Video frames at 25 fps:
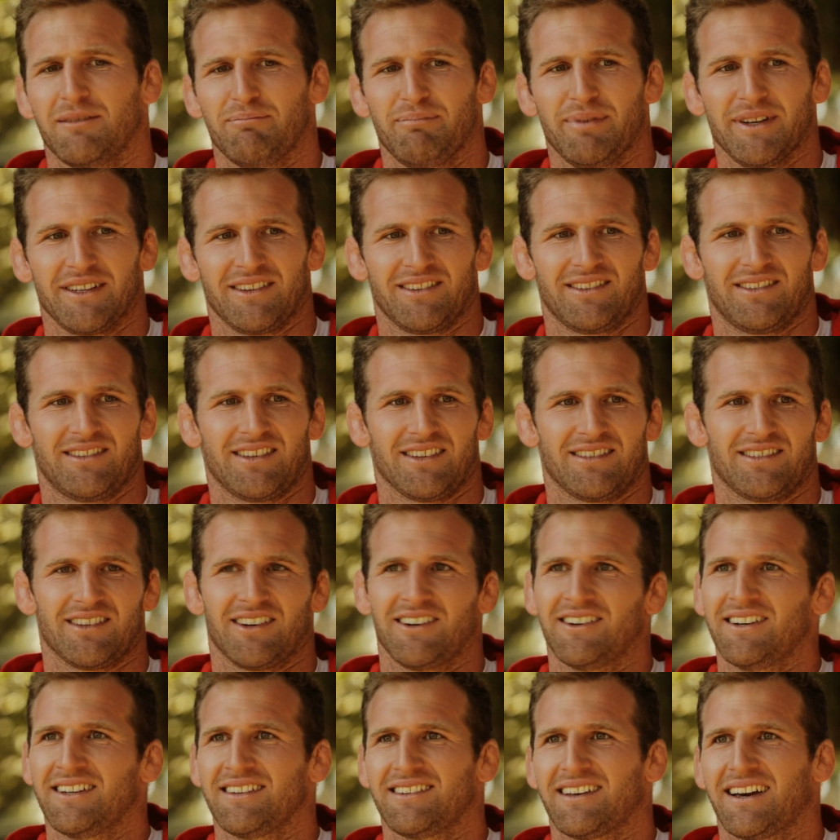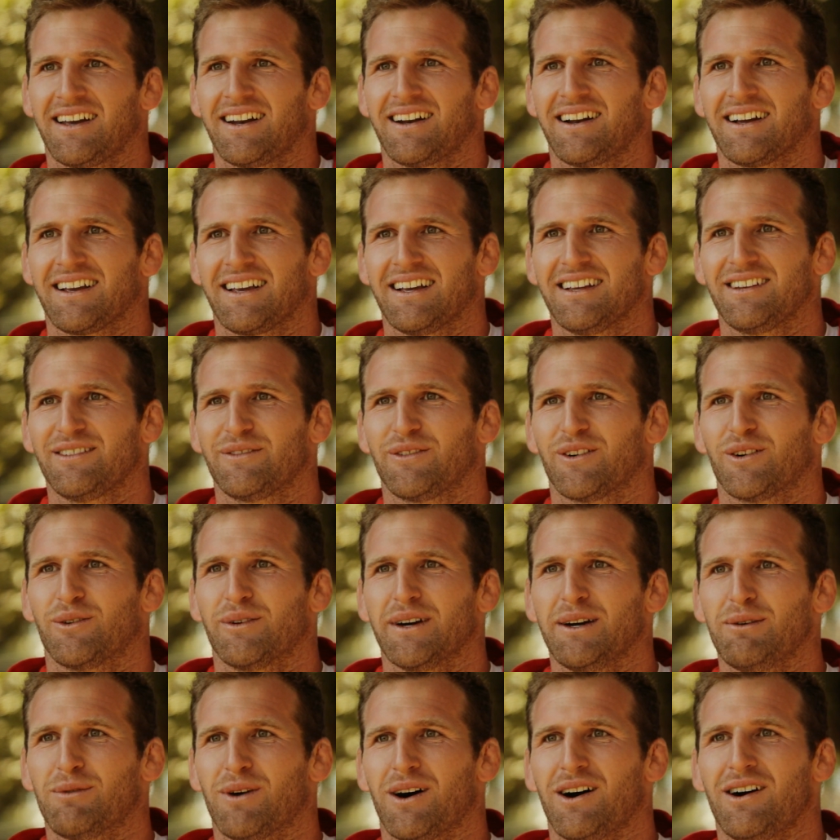a Bit disorientated, I guess, for a
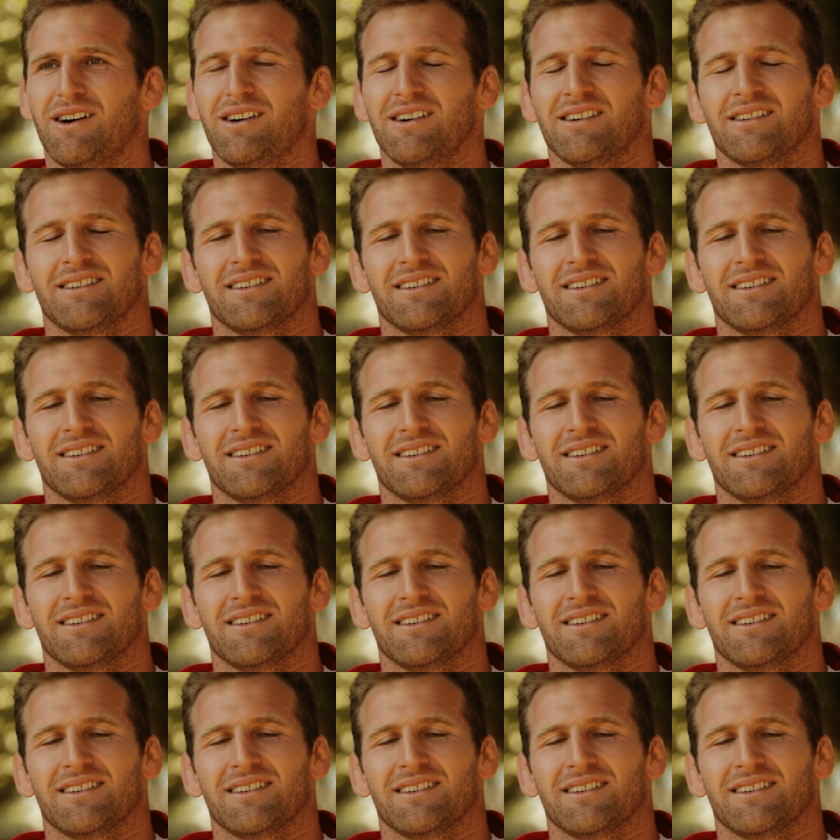wee while.